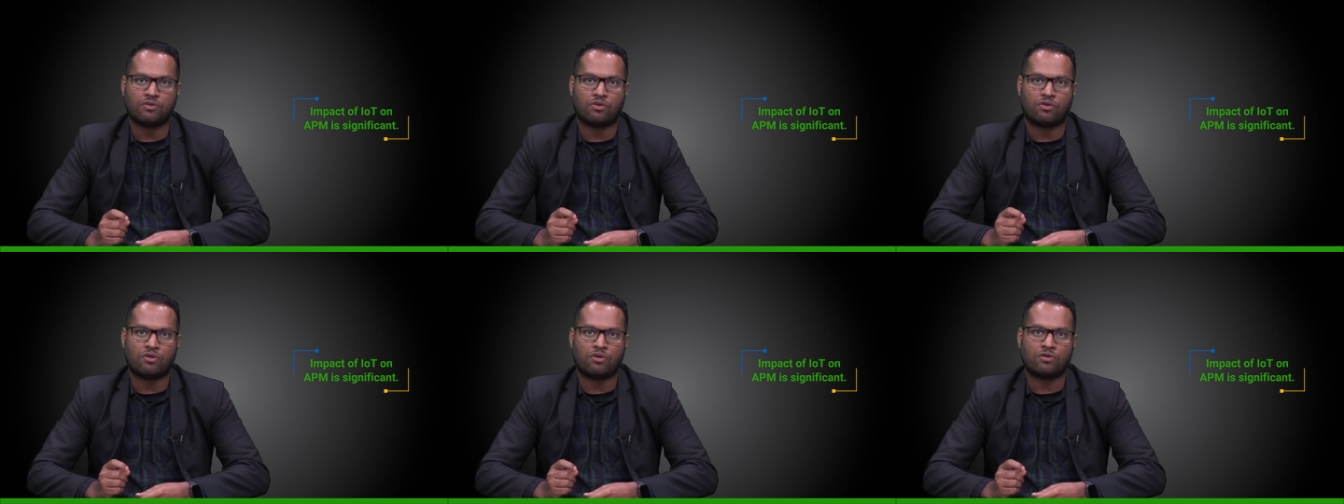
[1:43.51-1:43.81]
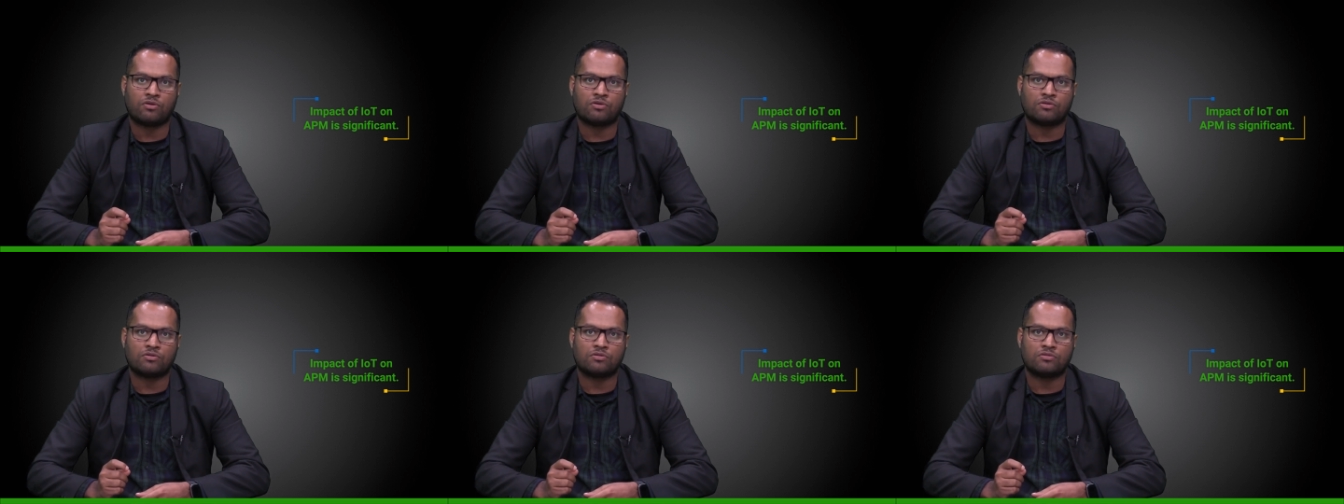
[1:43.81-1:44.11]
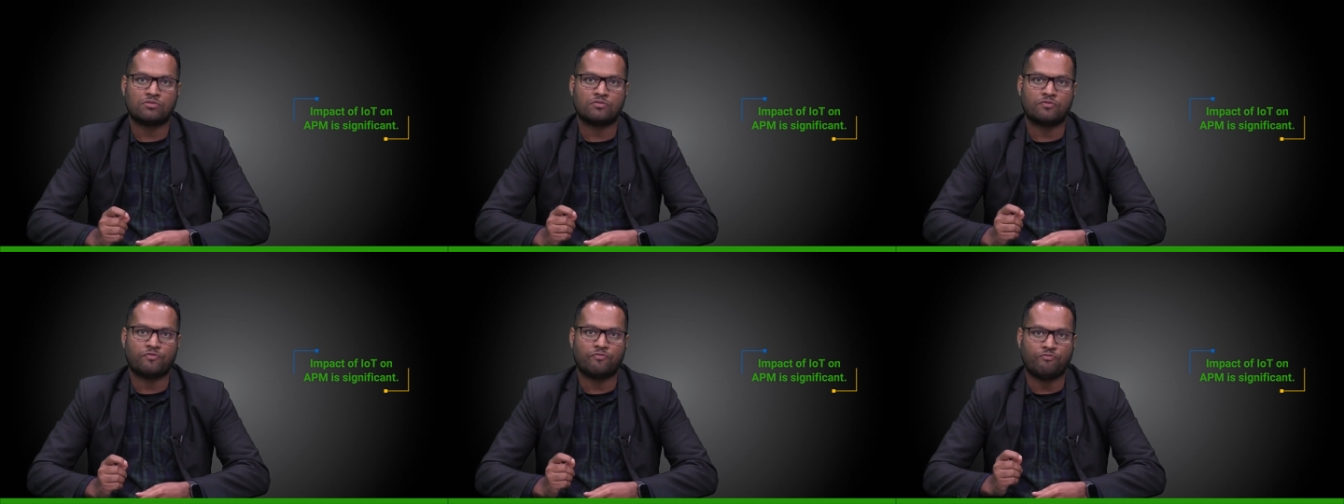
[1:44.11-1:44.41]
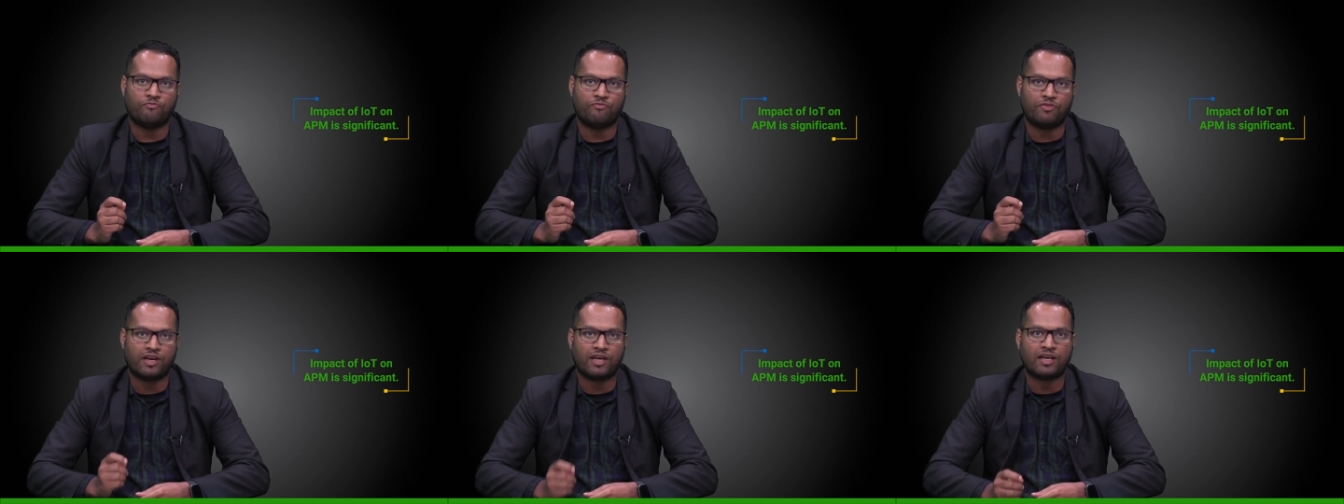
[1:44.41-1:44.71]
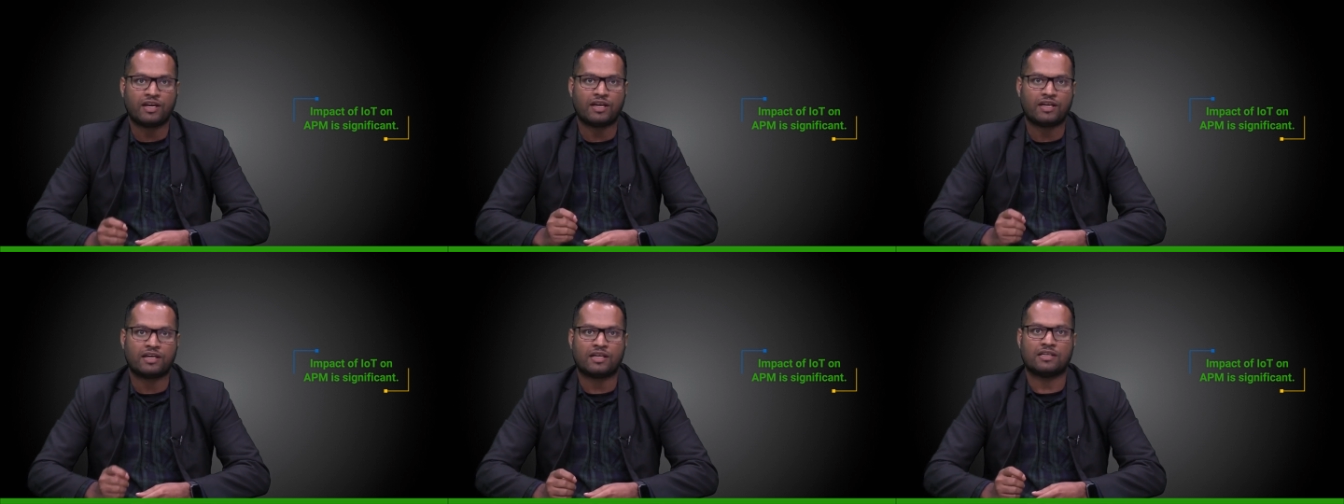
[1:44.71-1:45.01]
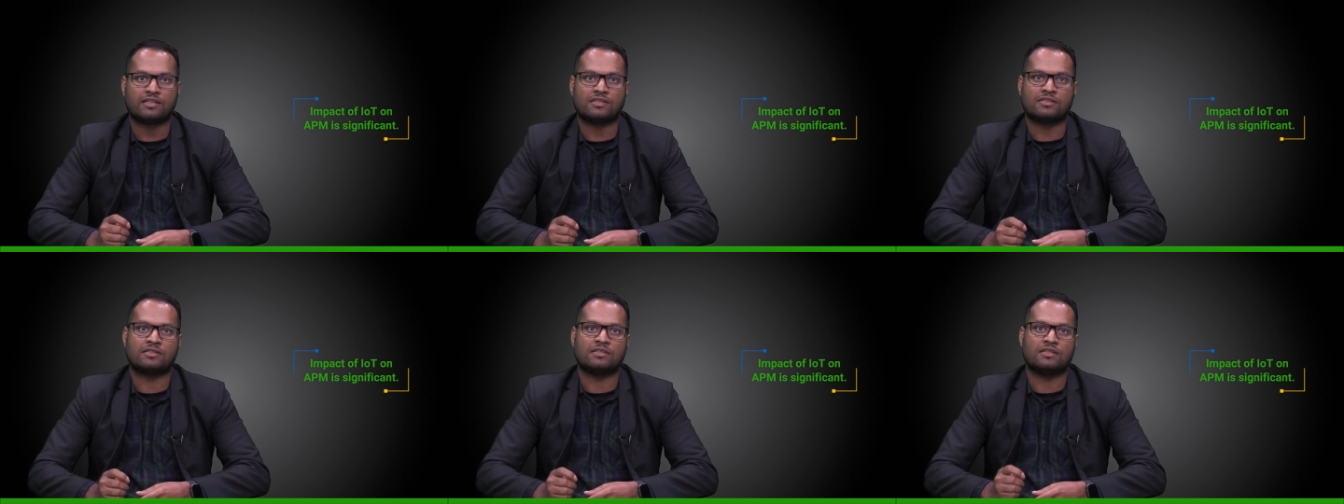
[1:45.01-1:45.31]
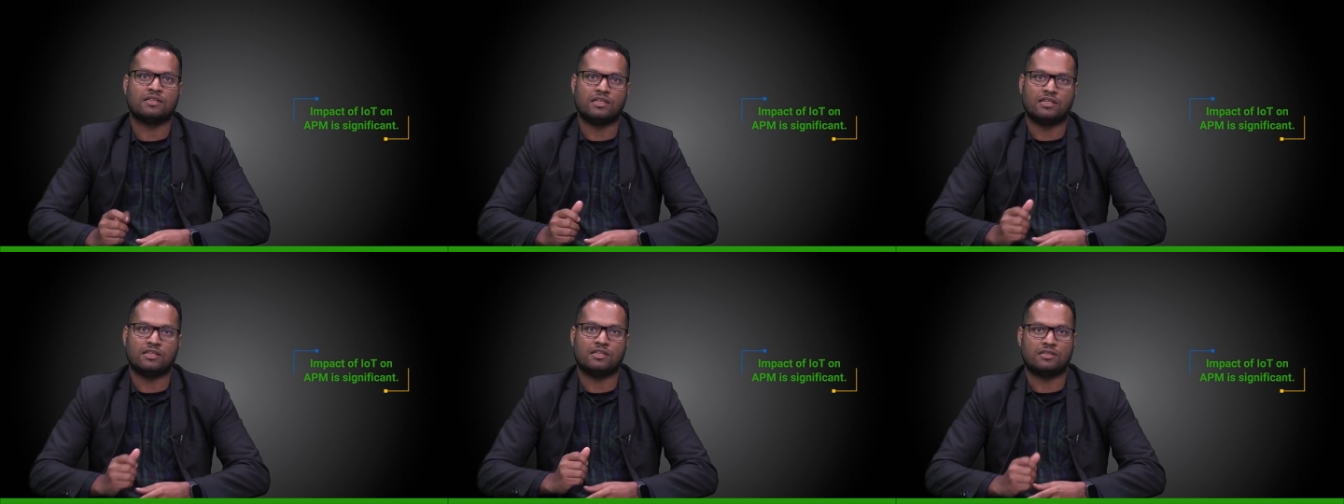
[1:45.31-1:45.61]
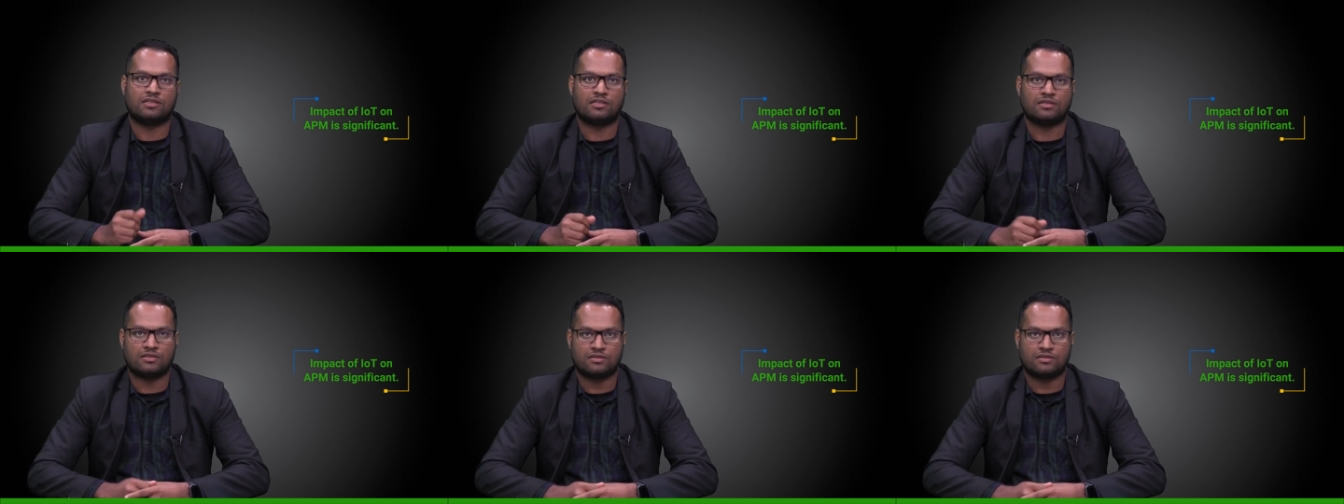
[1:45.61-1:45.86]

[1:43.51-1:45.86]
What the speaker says: on where it is needed.